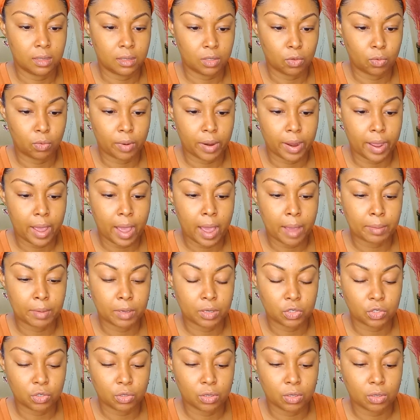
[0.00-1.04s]
Don't worry, I'm
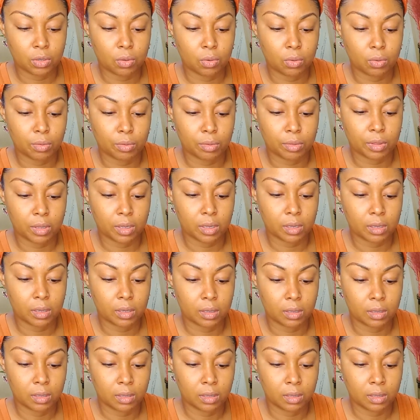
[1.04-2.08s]
going to show you the whole thing.
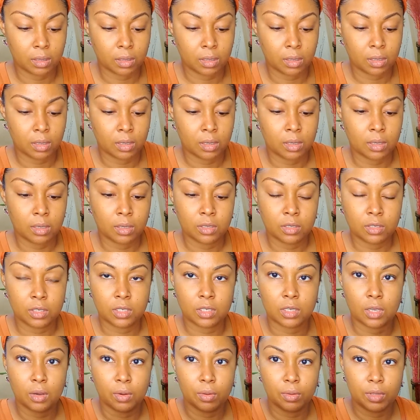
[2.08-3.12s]

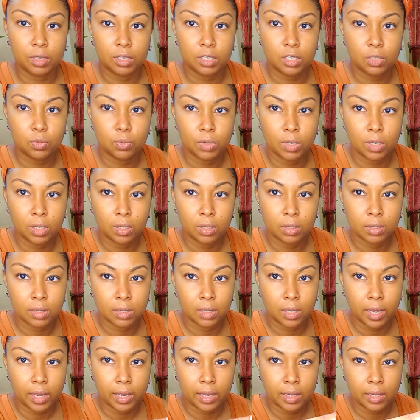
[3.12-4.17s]
So this is what it
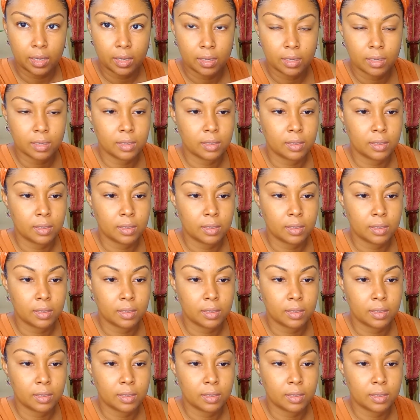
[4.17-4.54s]
looks like.